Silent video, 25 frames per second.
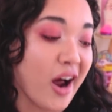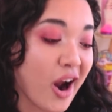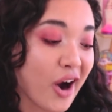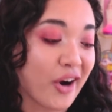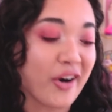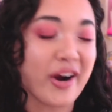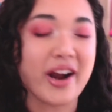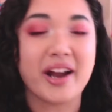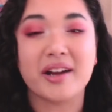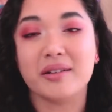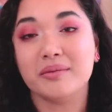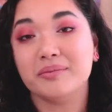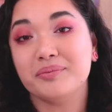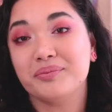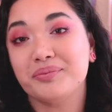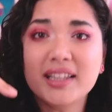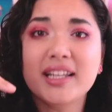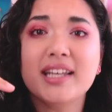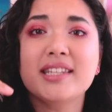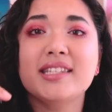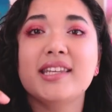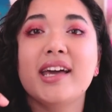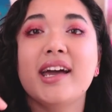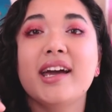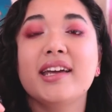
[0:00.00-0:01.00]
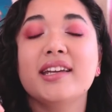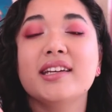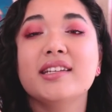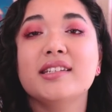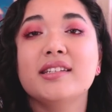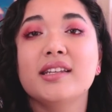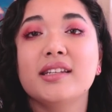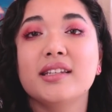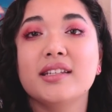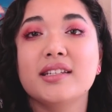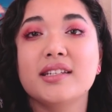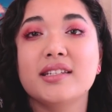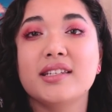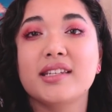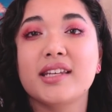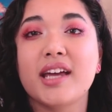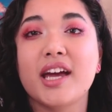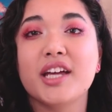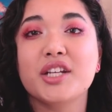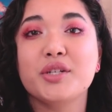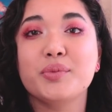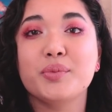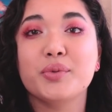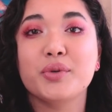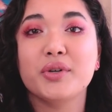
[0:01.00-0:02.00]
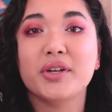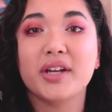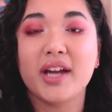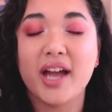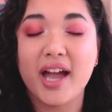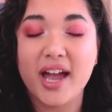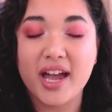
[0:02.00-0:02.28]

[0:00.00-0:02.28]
All right, let's head into the sketchbook